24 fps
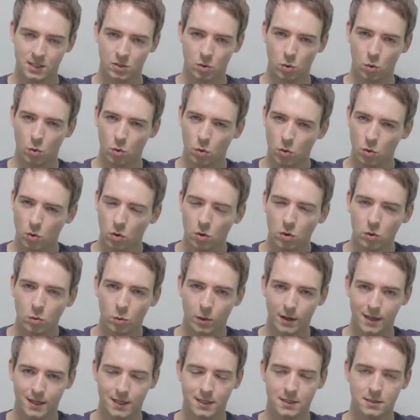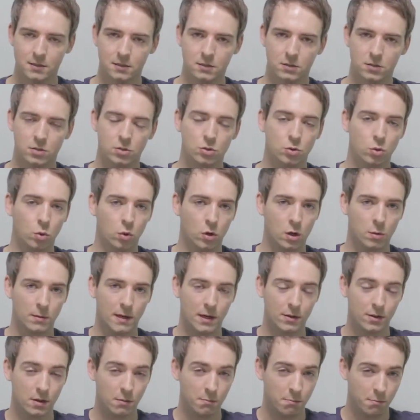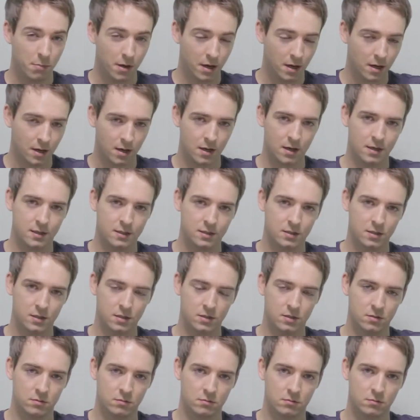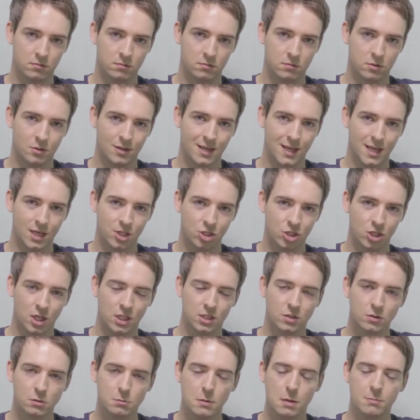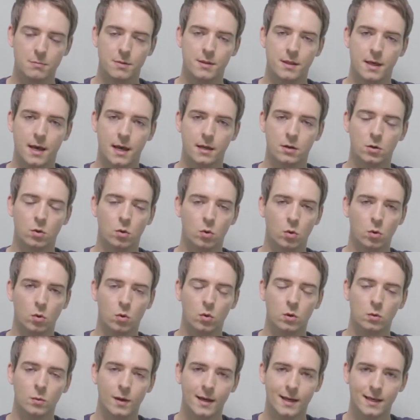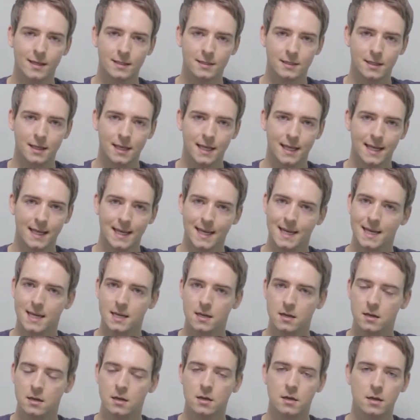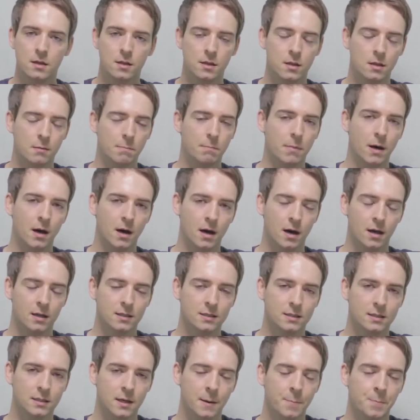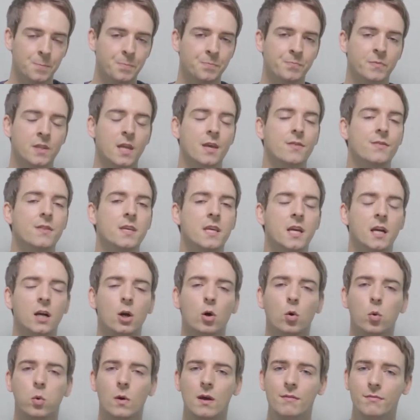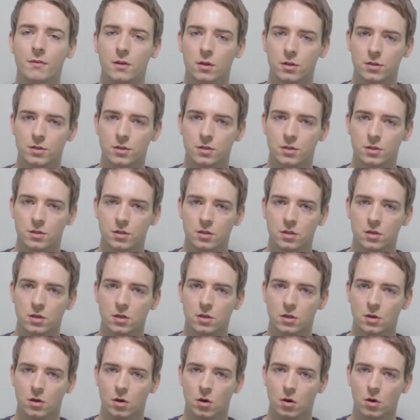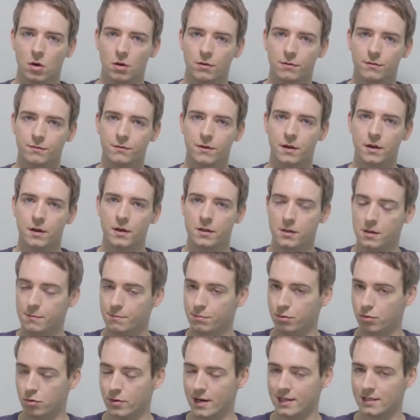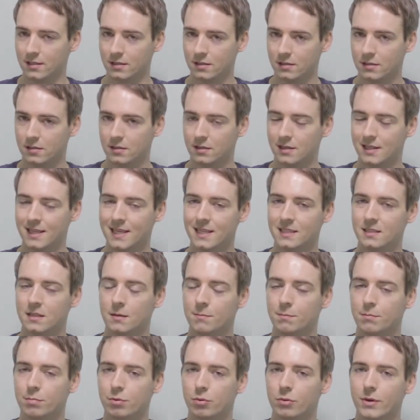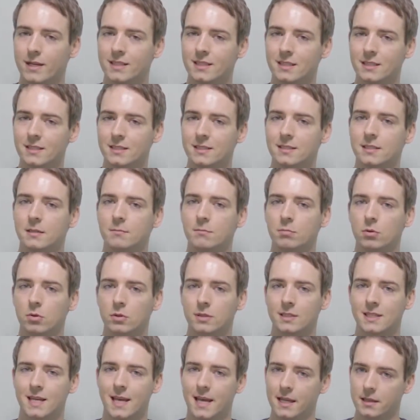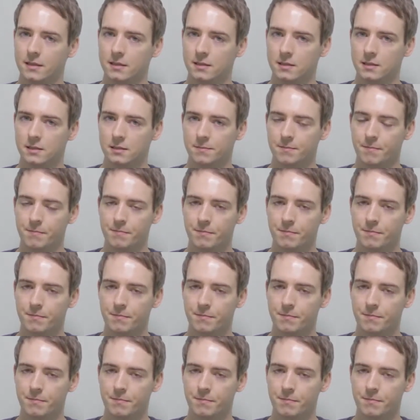is always to talk about the past. Okay, just remember that. Always in the past. The equivalent of the present is the present simple tense,